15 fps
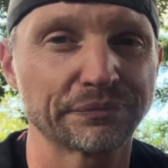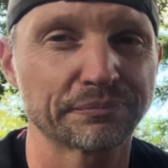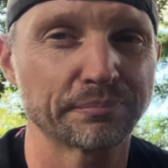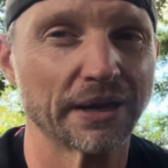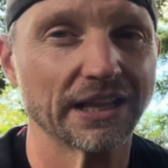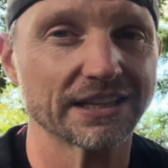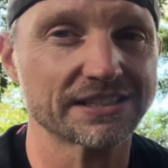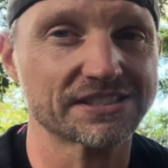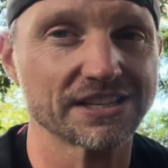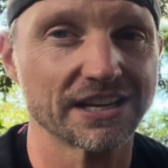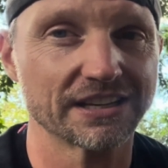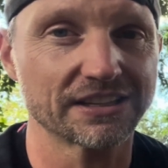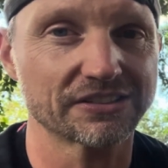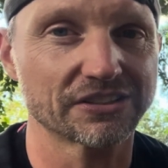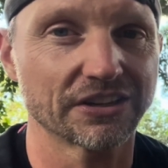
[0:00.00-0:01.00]
pellet
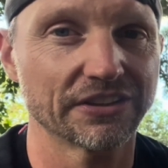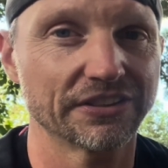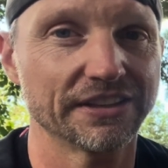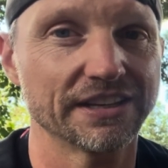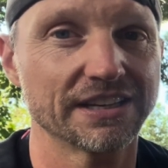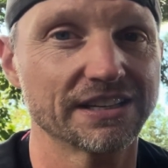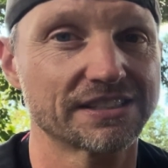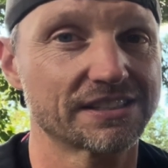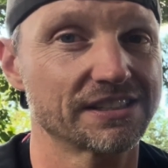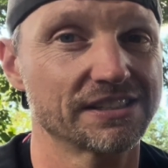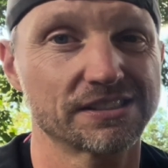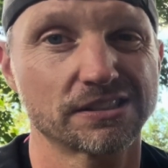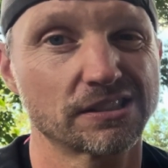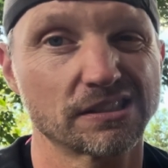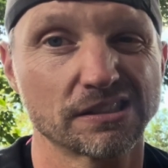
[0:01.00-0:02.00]
settings on this,
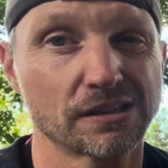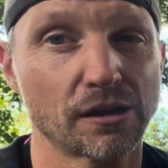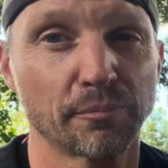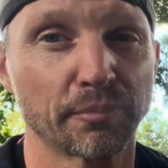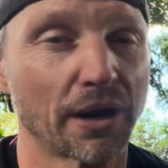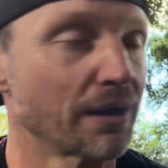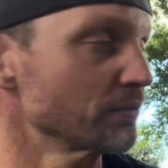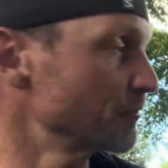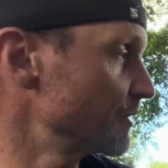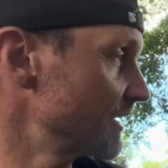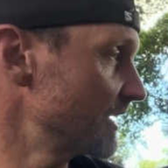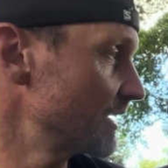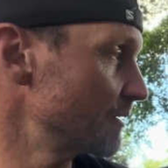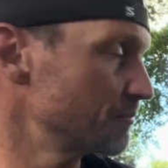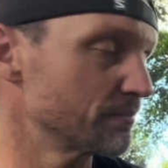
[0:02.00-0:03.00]
because I'll probably
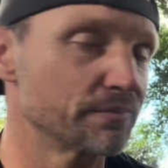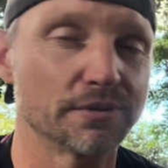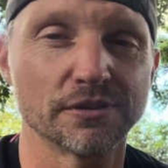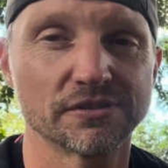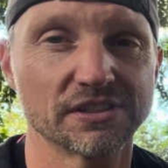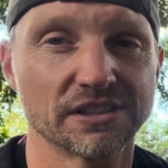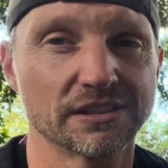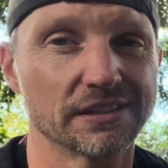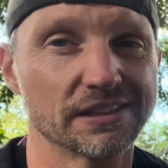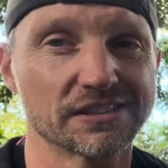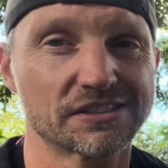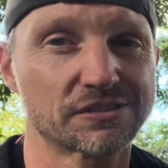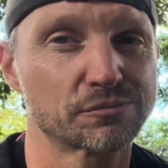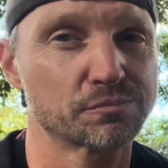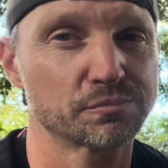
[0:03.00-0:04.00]
end up using
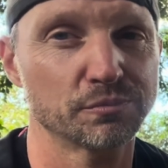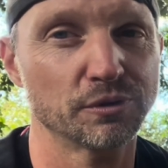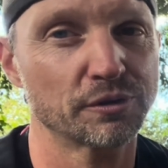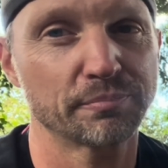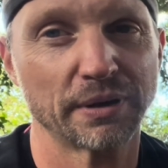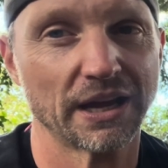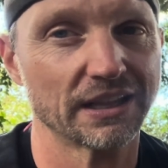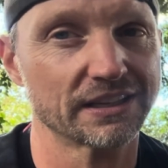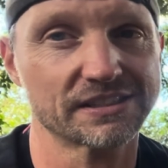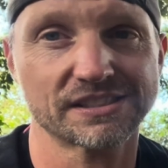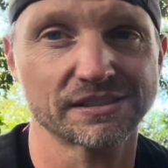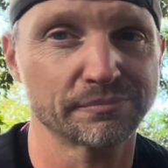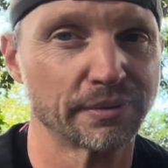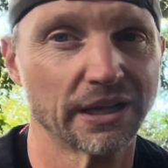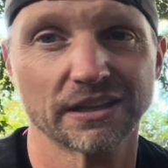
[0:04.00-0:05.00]
this with pellets and